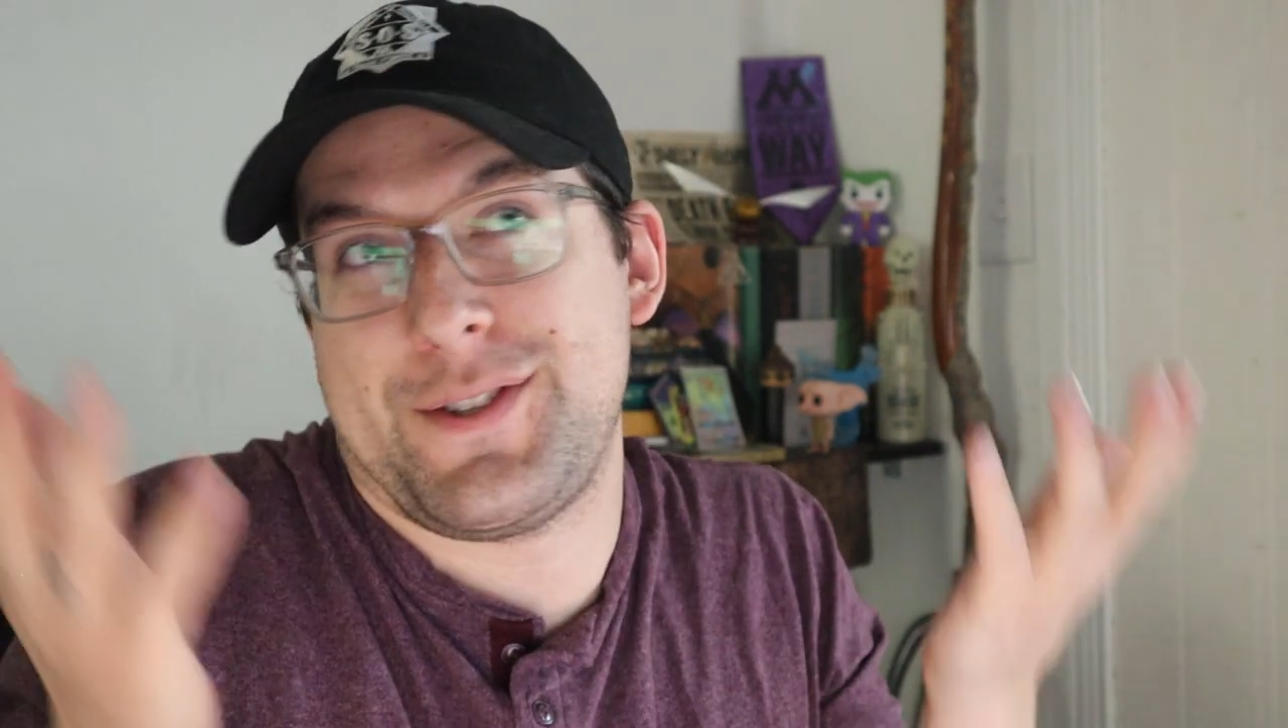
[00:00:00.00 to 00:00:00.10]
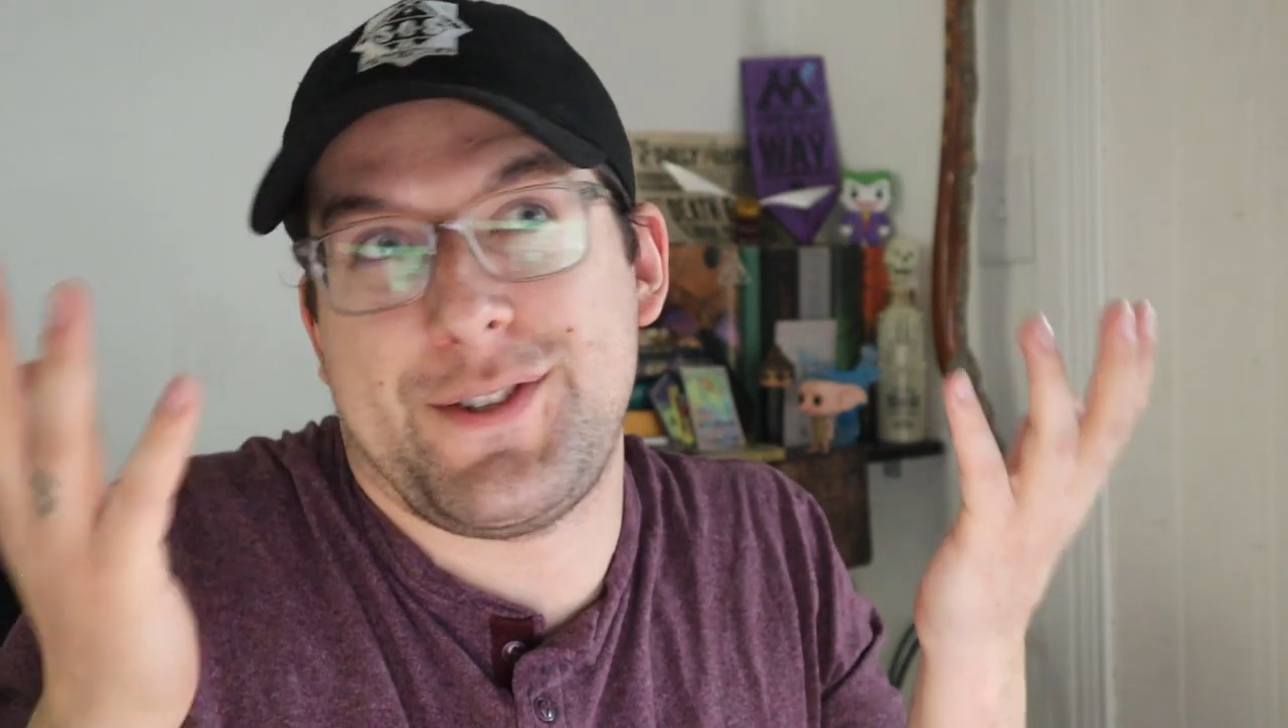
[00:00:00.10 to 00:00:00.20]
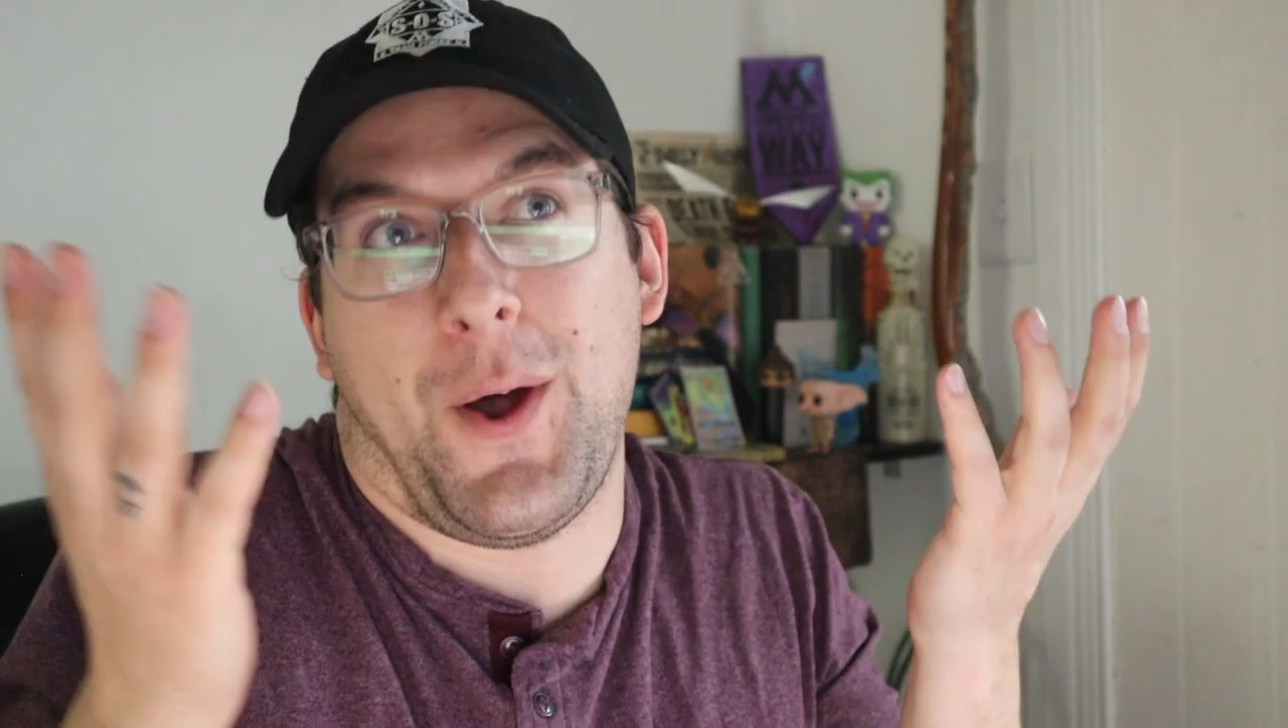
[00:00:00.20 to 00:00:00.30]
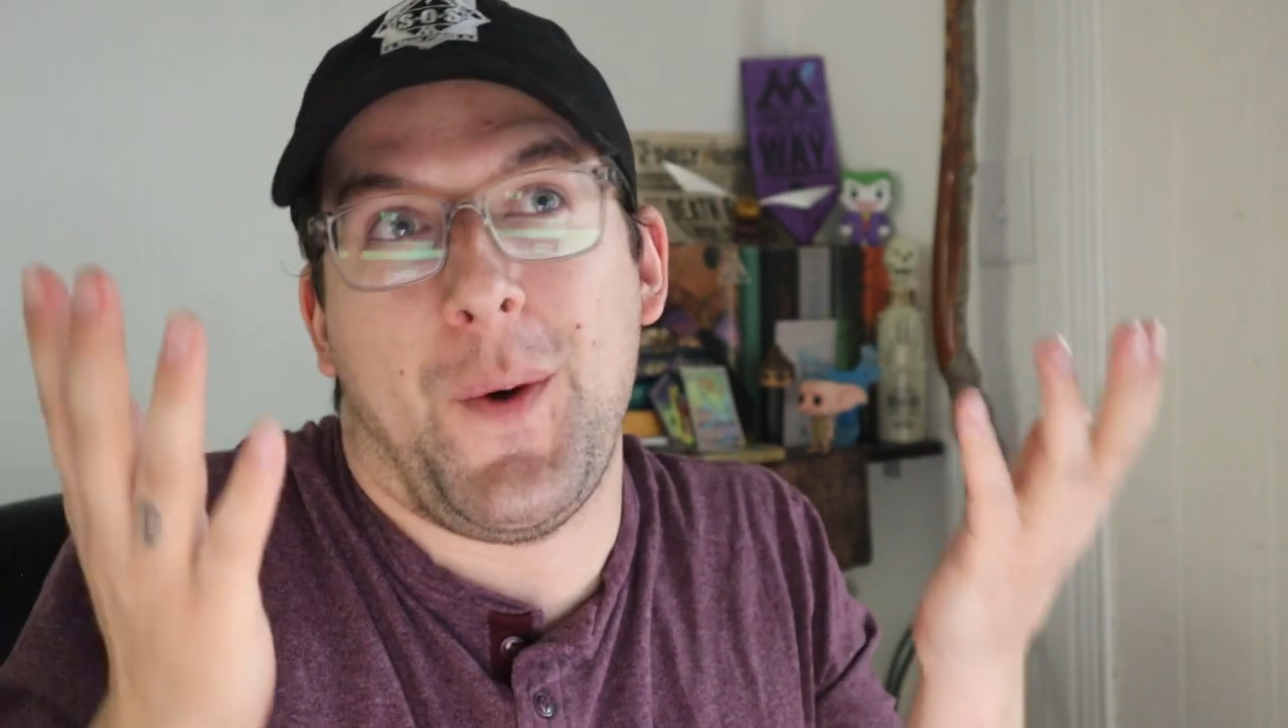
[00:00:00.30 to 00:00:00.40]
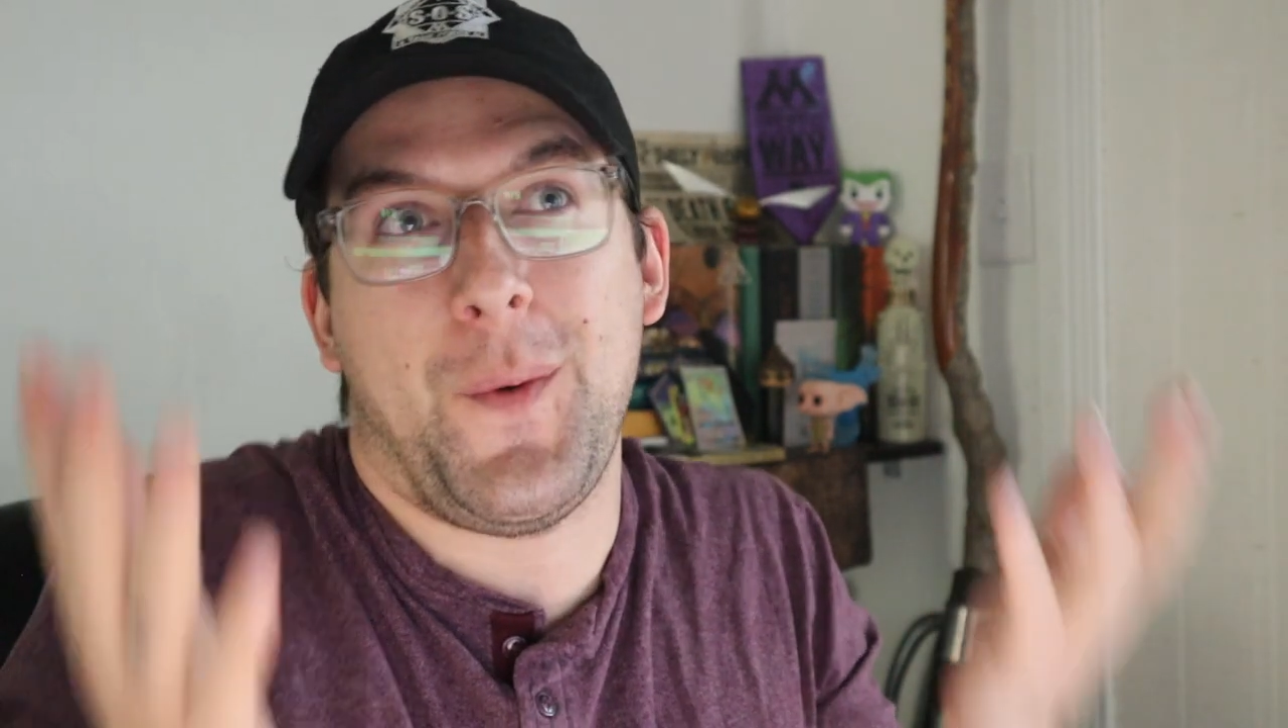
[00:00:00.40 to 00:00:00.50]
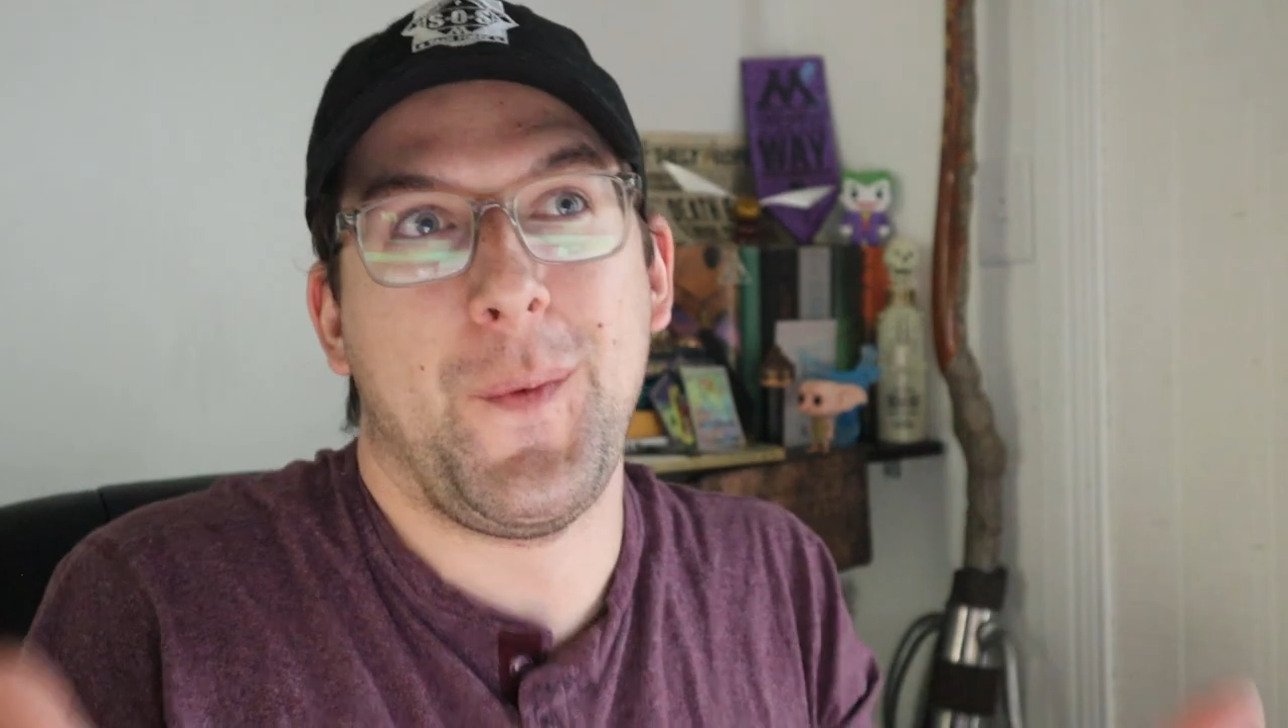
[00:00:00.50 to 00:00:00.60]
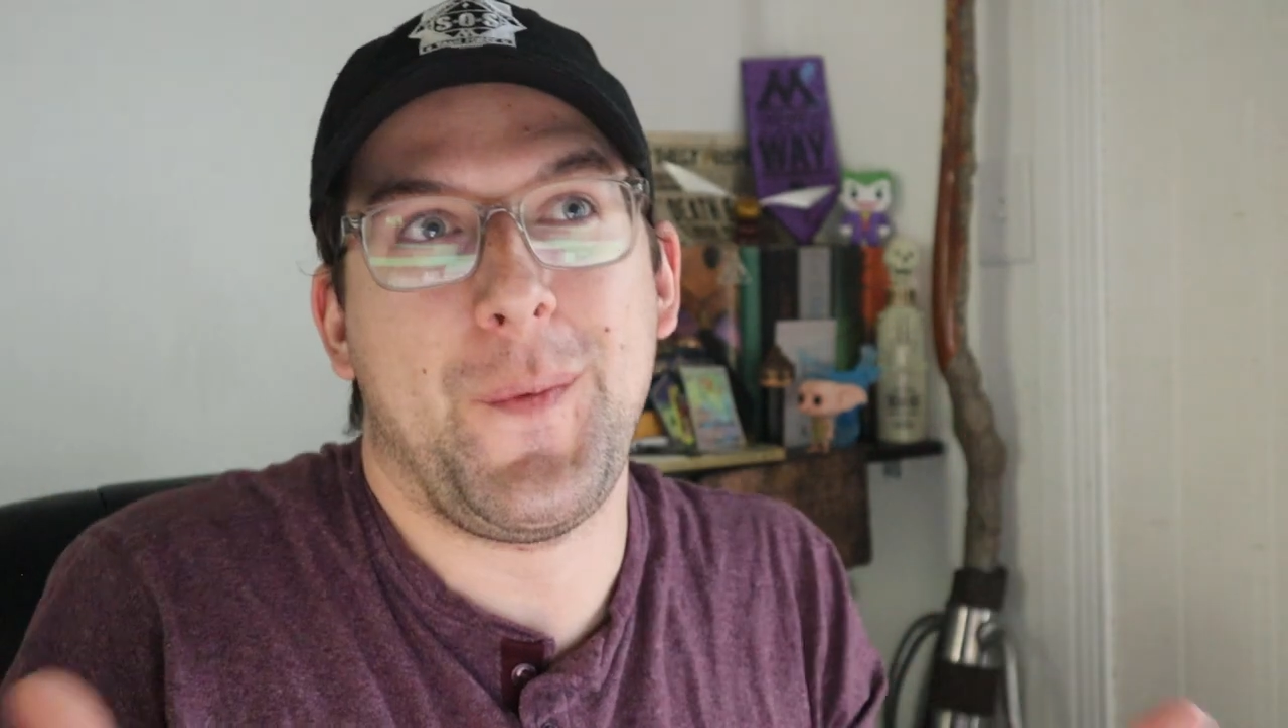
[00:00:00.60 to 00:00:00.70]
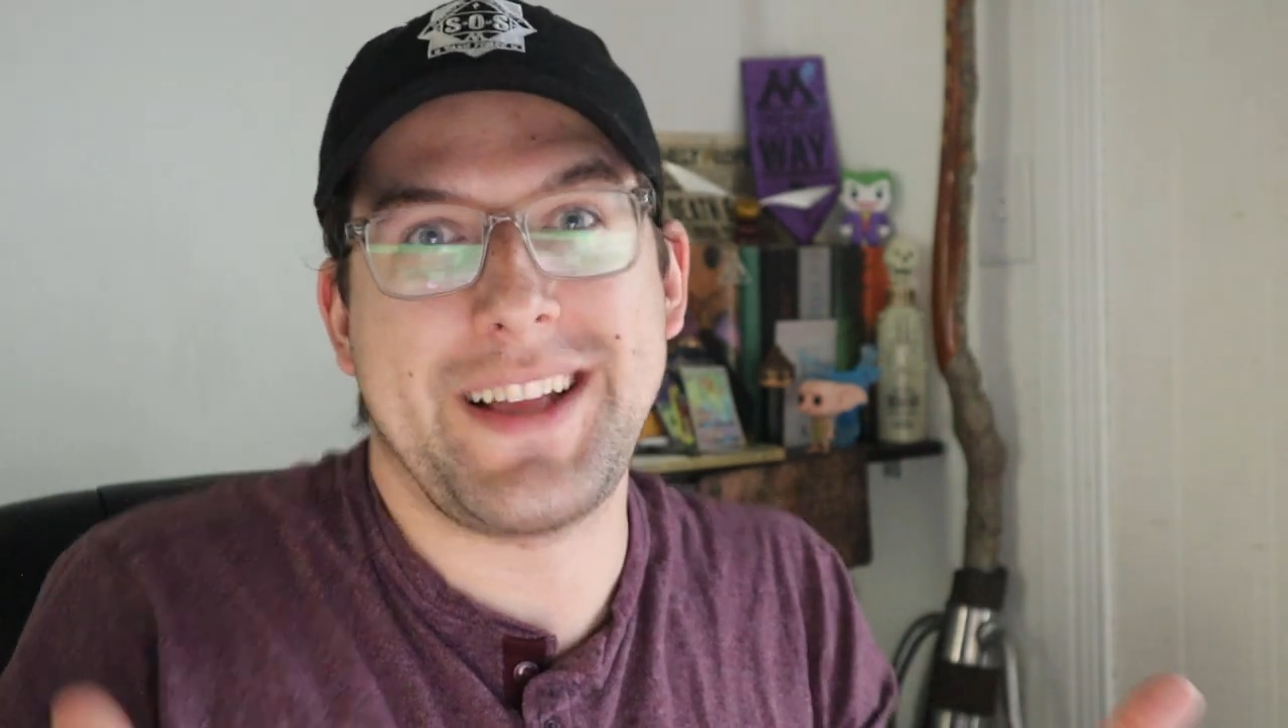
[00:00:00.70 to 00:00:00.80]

so